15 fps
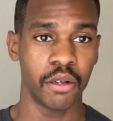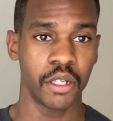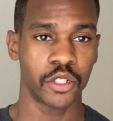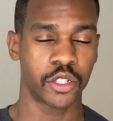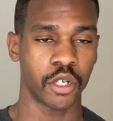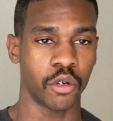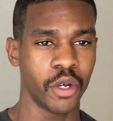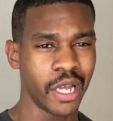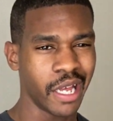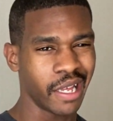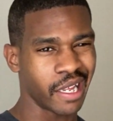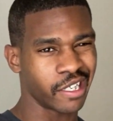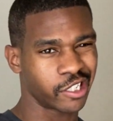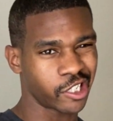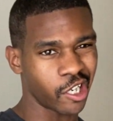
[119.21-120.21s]
So
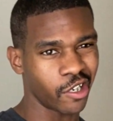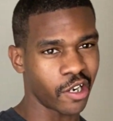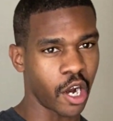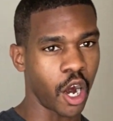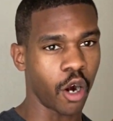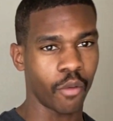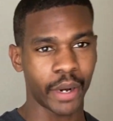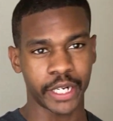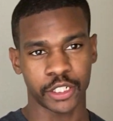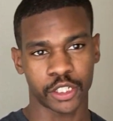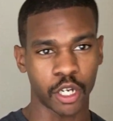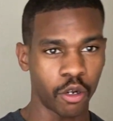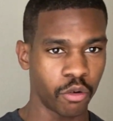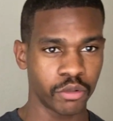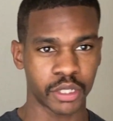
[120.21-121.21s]
there's certain heart rate
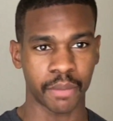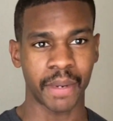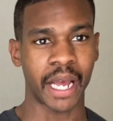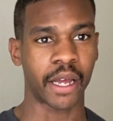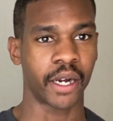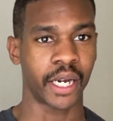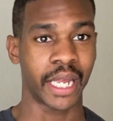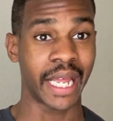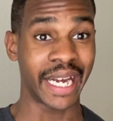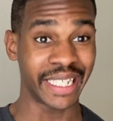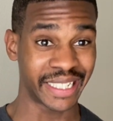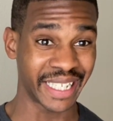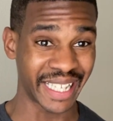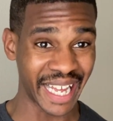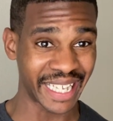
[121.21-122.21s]
zones. I'm not going to get
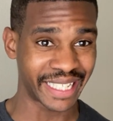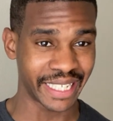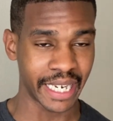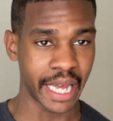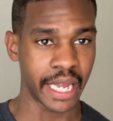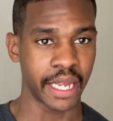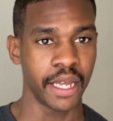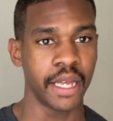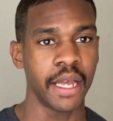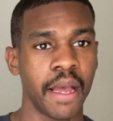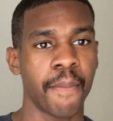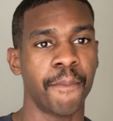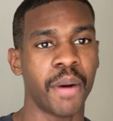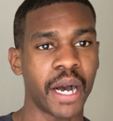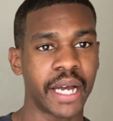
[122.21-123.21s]
into that today,
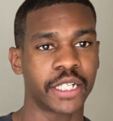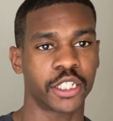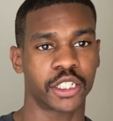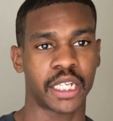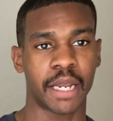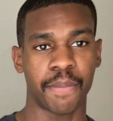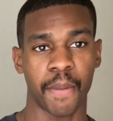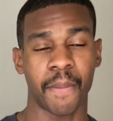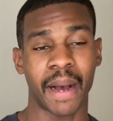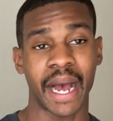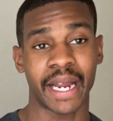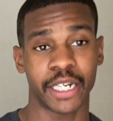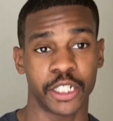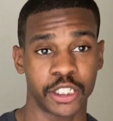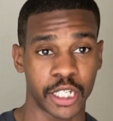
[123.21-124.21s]
but just keep in
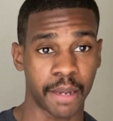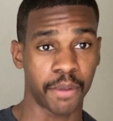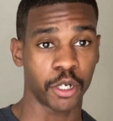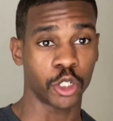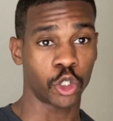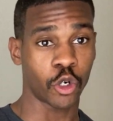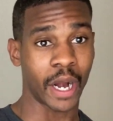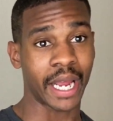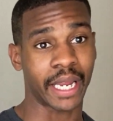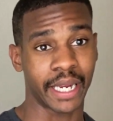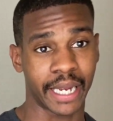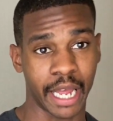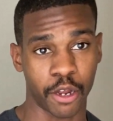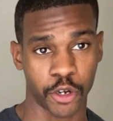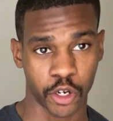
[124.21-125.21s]
mind it's able to track and
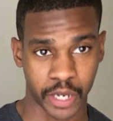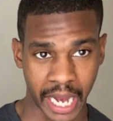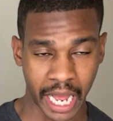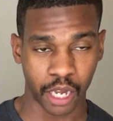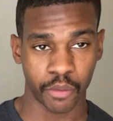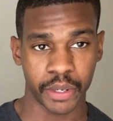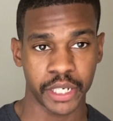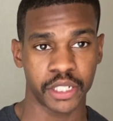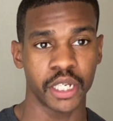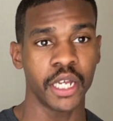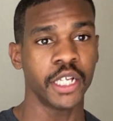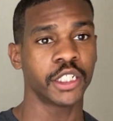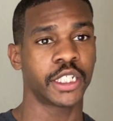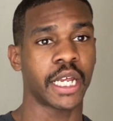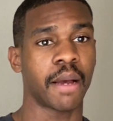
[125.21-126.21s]
count your calories,
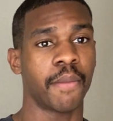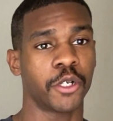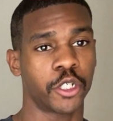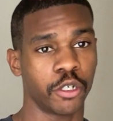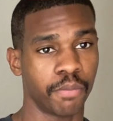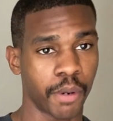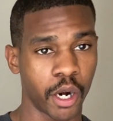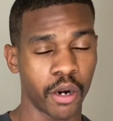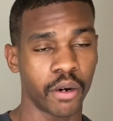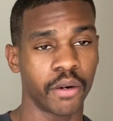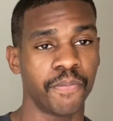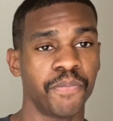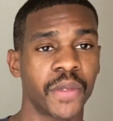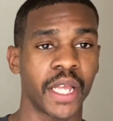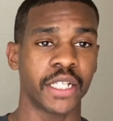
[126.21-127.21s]
see how much you burn,
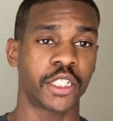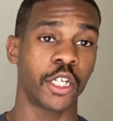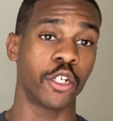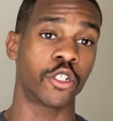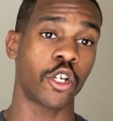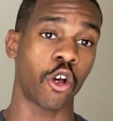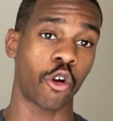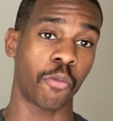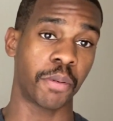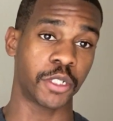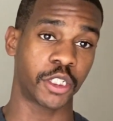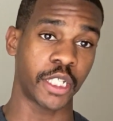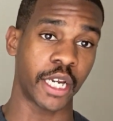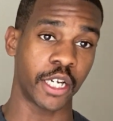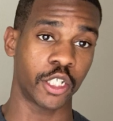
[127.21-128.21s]
and see your total
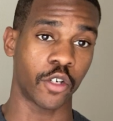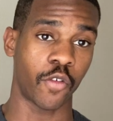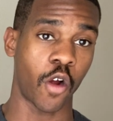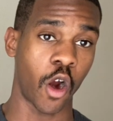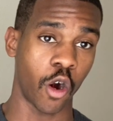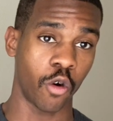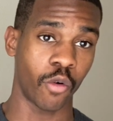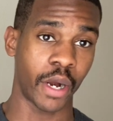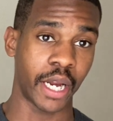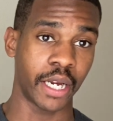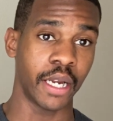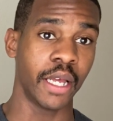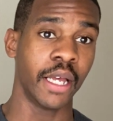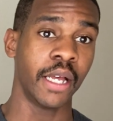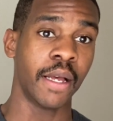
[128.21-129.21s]
percentage of heart rate
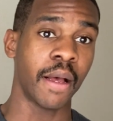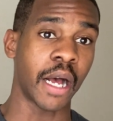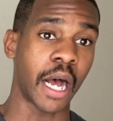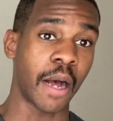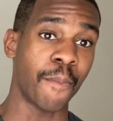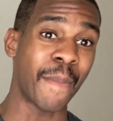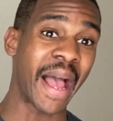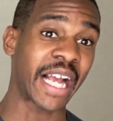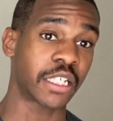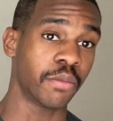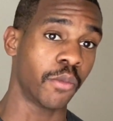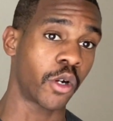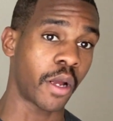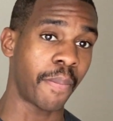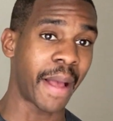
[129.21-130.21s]

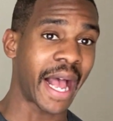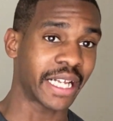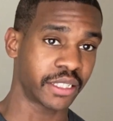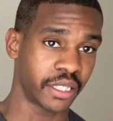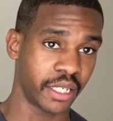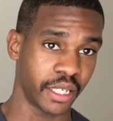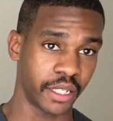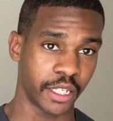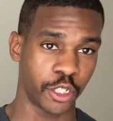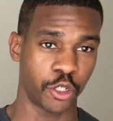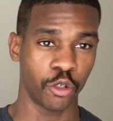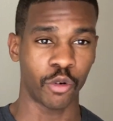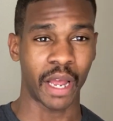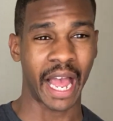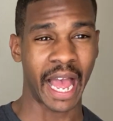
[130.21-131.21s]
maximum capacity that
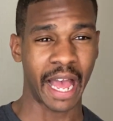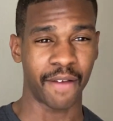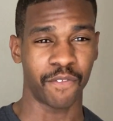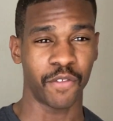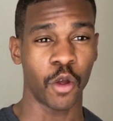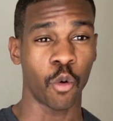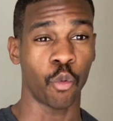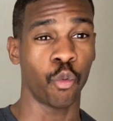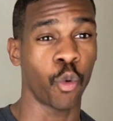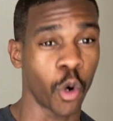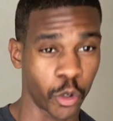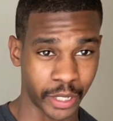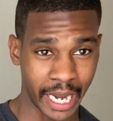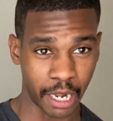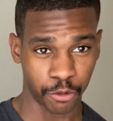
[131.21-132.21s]
you have
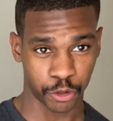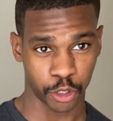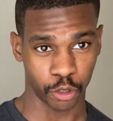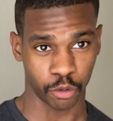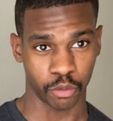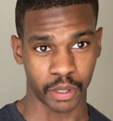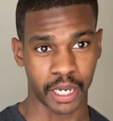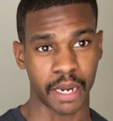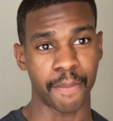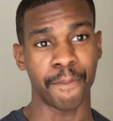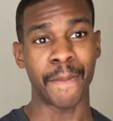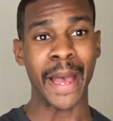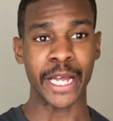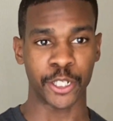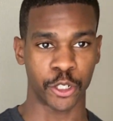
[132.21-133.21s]
worked out to, and it
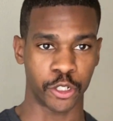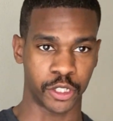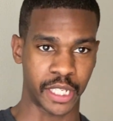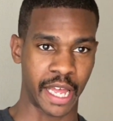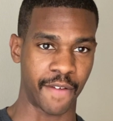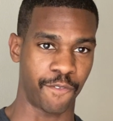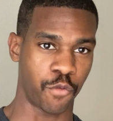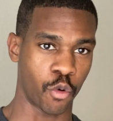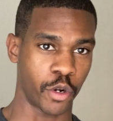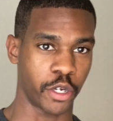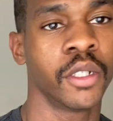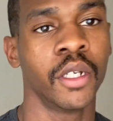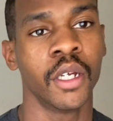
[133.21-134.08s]
measures that for you.